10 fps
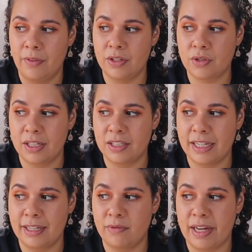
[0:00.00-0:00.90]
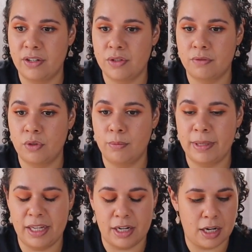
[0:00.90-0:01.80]
they're trying to take advantage of you
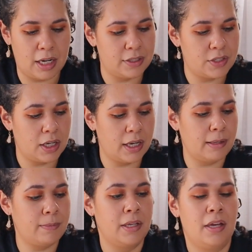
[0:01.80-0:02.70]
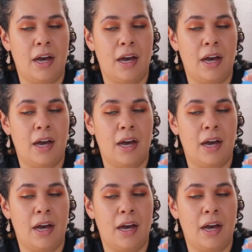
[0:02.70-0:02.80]
being in a hard time.